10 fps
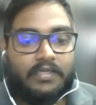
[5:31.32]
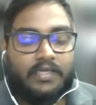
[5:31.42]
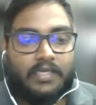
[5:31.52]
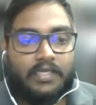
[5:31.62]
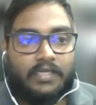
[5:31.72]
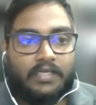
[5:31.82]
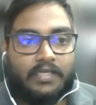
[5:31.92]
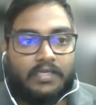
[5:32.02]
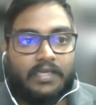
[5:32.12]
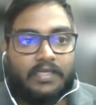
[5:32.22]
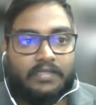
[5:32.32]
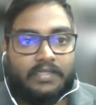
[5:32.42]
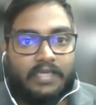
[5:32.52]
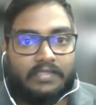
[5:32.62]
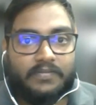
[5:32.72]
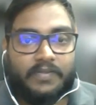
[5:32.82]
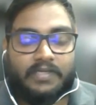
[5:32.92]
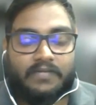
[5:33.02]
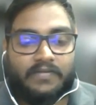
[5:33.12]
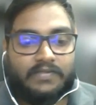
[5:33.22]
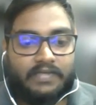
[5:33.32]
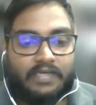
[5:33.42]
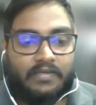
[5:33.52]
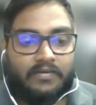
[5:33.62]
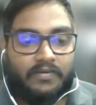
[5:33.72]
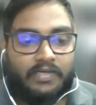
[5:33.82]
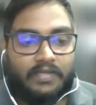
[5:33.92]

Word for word: Uh, yeah, the lecture panel was really good.